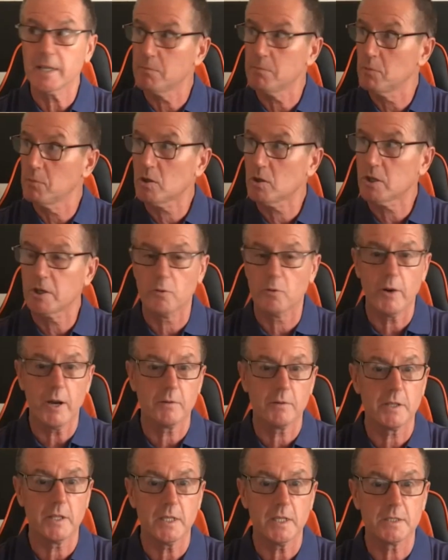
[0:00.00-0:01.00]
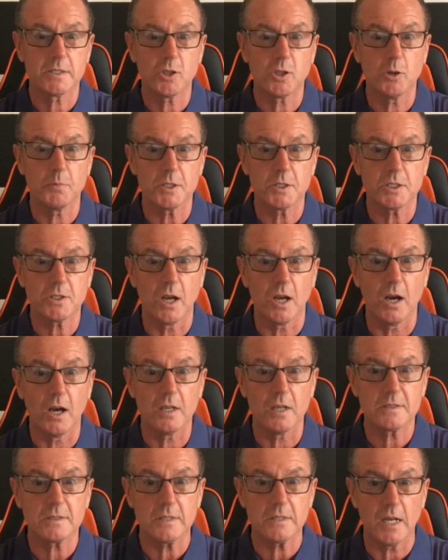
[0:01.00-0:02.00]
I'm looking around at these
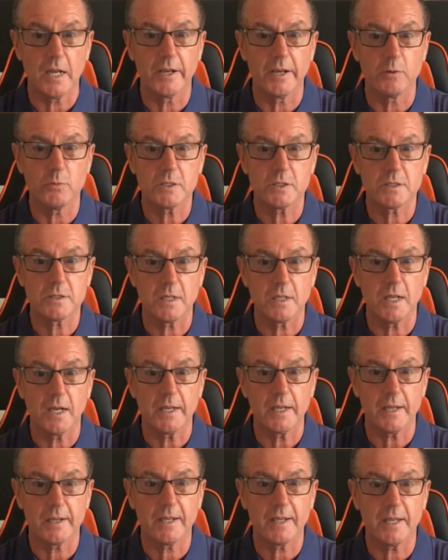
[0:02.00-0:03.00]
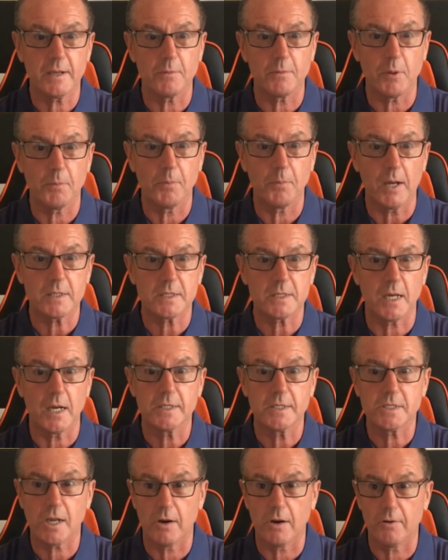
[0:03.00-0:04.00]
superstars, and it was like a kick up the
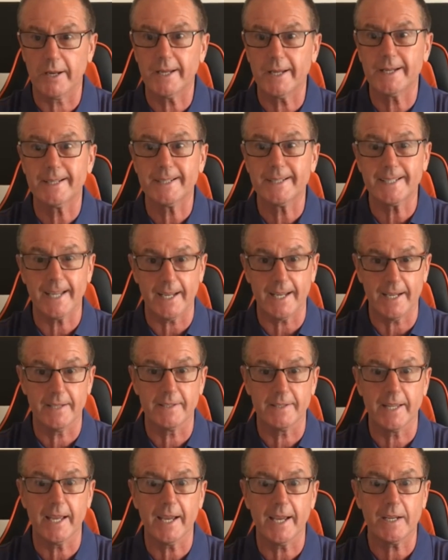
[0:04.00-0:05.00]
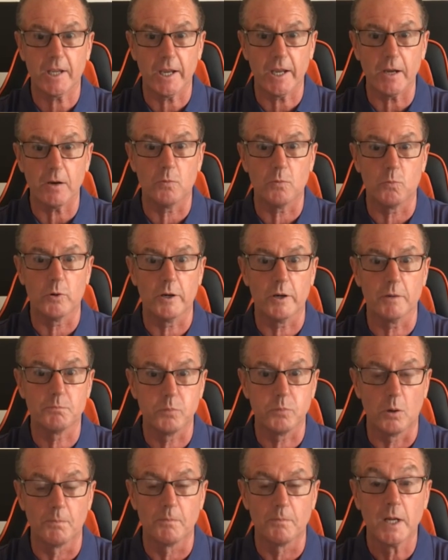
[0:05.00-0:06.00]
backside. Terry, get in there, get on with it,
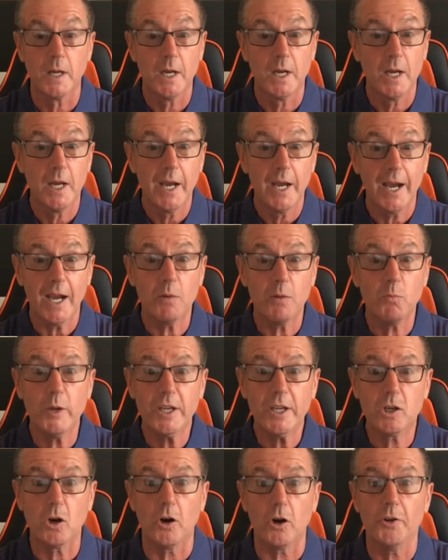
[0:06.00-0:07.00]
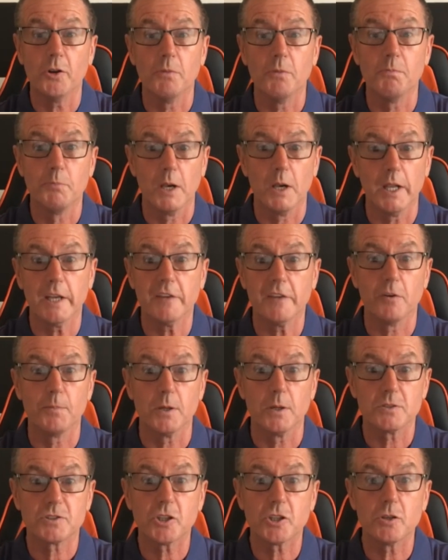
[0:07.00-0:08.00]
boom. And we got an
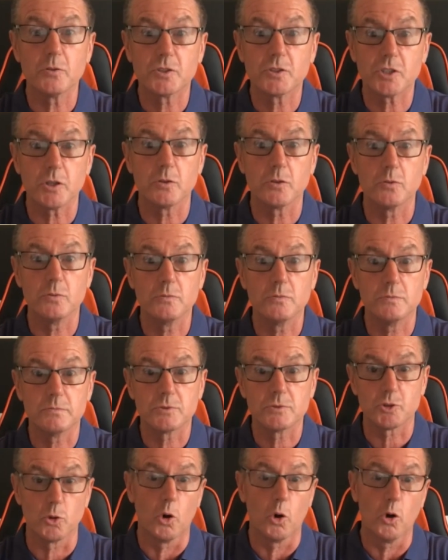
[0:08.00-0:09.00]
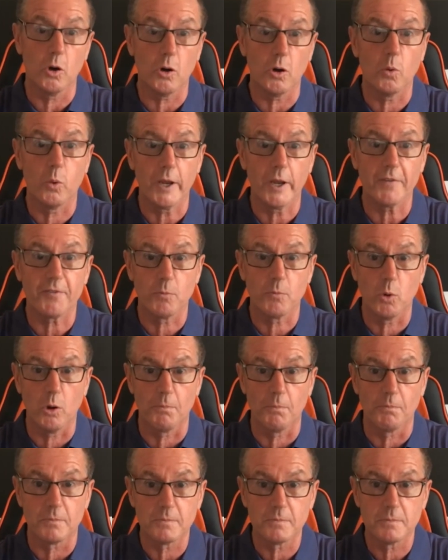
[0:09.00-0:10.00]
unbelievable 2-2 draw away from
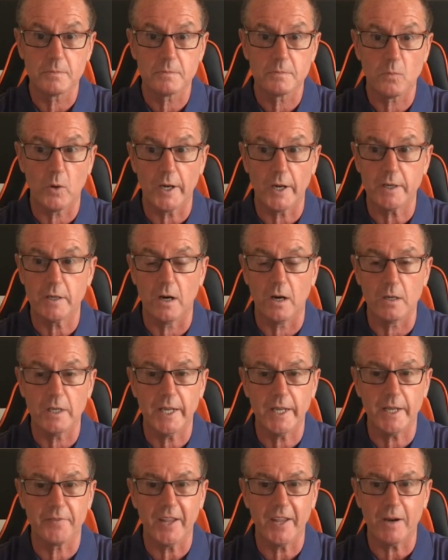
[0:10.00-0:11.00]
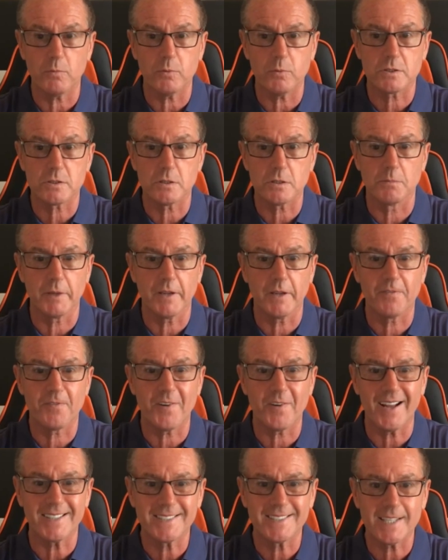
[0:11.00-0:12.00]
home, White Hart Lane. That was something
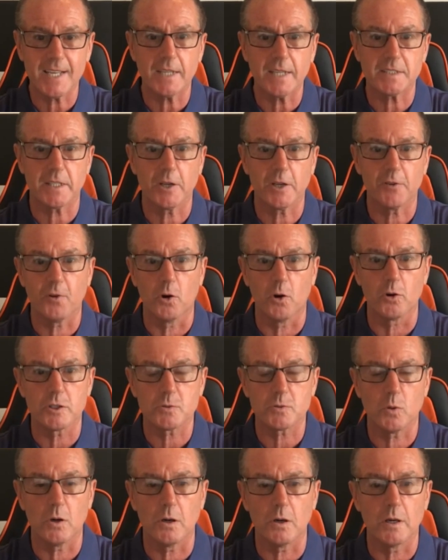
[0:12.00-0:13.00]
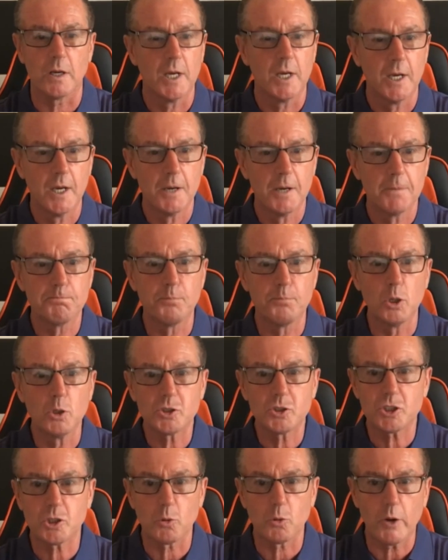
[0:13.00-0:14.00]
fantastic for us. What a
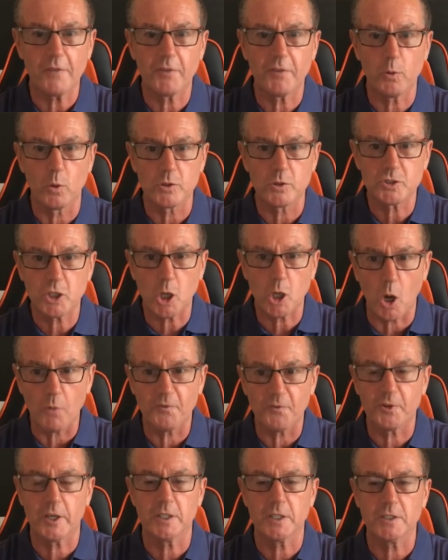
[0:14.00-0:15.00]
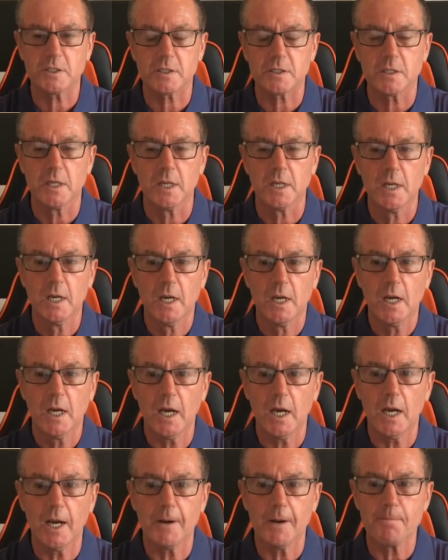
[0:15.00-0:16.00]
boost to everyone's confidence.
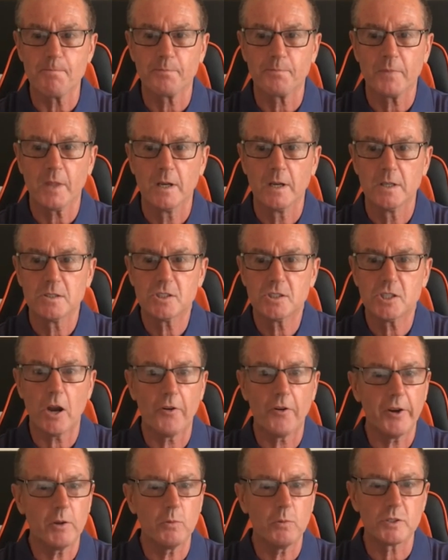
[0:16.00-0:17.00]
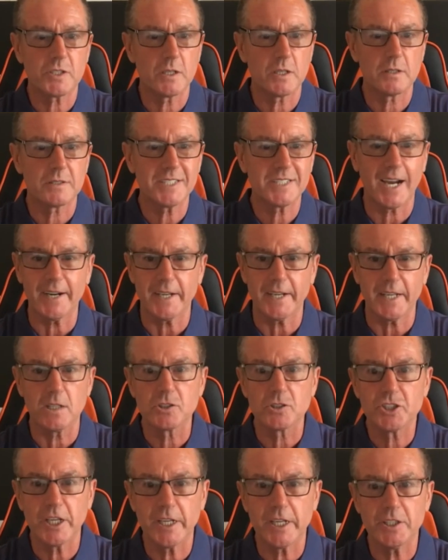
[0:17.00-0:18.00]
Terry was a
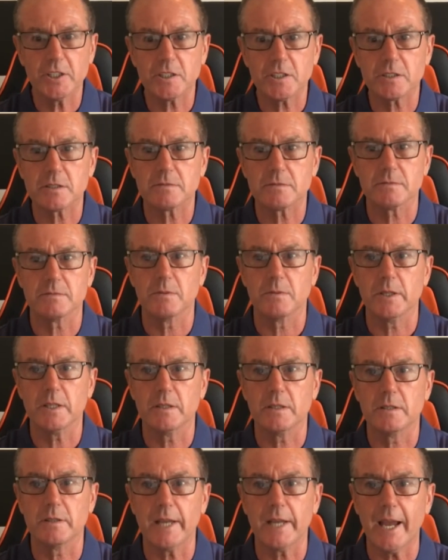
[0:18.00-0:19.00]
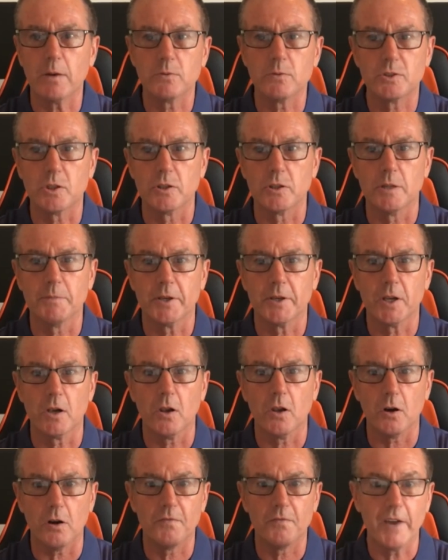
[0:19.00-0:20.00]
tactical genius. We outdone them in a
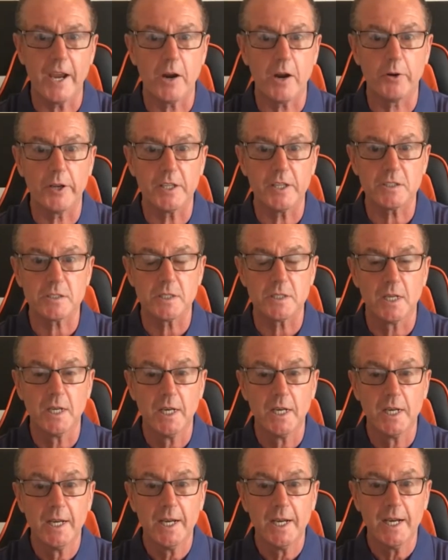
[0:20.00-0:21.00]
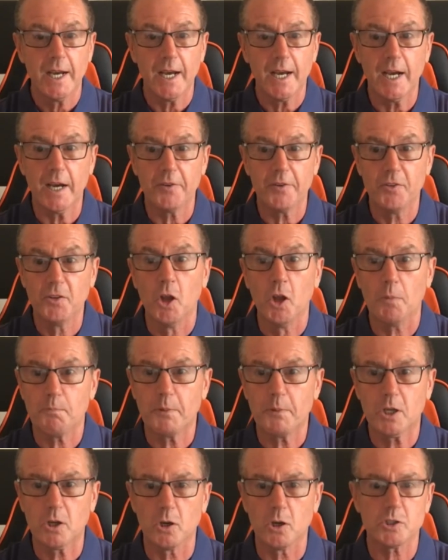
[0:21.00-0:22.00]
lot of areas, not
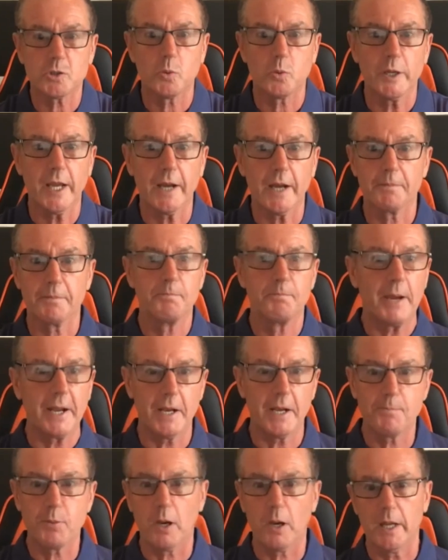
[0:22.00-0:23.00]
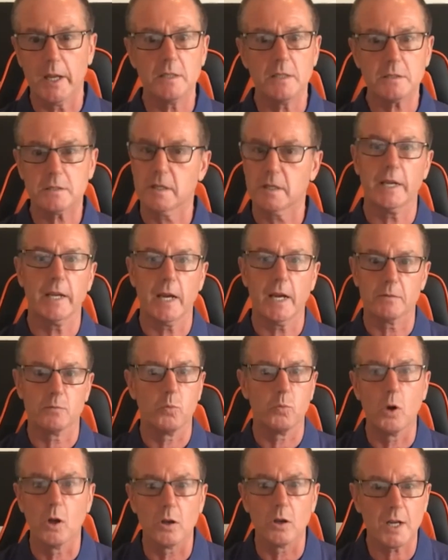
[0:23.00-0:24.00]
because we had better players. They
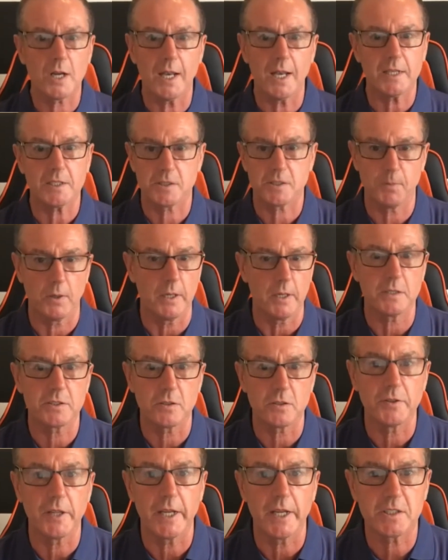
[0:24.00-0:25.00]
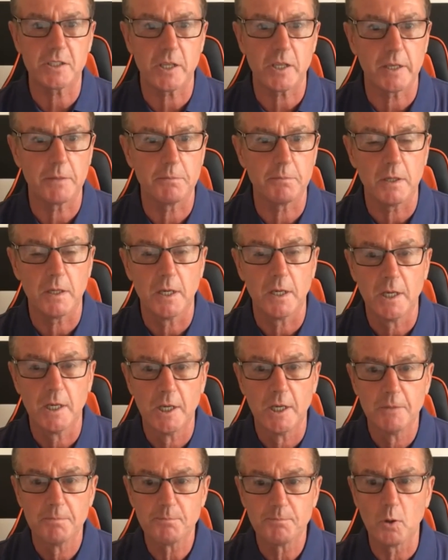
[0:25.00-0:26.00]
had world-class players on their team,
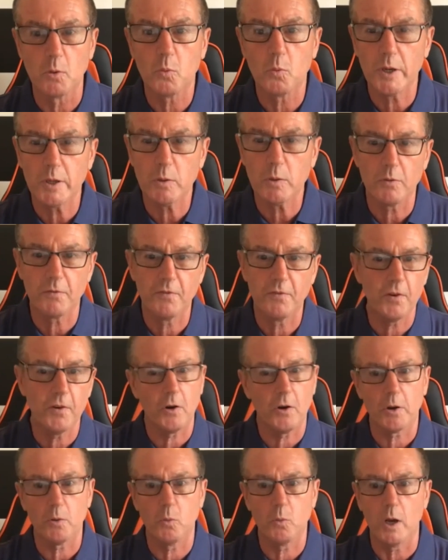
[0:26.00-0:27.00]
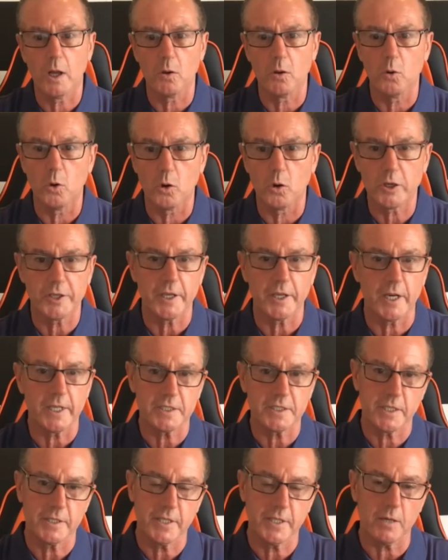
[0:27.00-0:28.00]
but we were very well
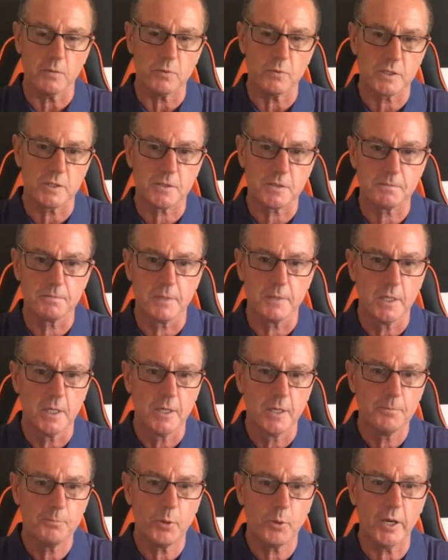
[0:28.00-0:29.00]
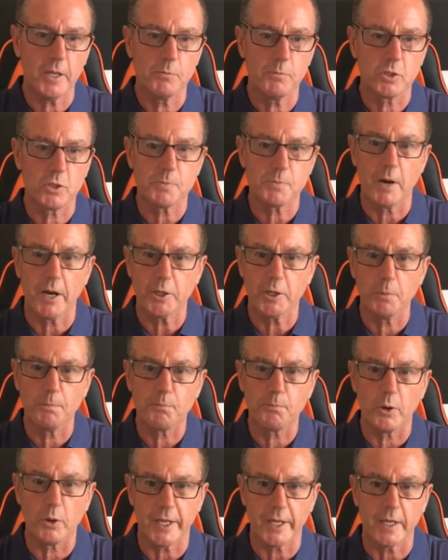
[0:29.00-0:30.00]
organised, and that was pretty much my
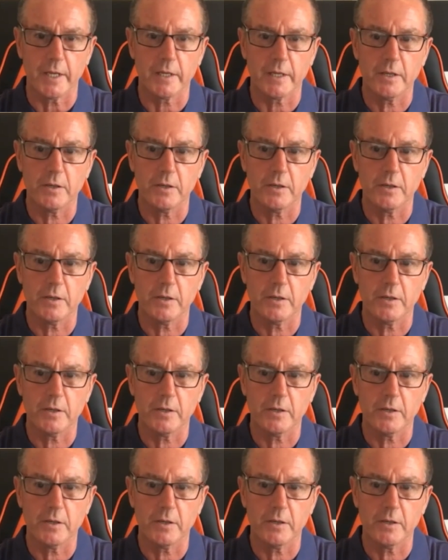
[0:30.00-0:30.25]
upbringing.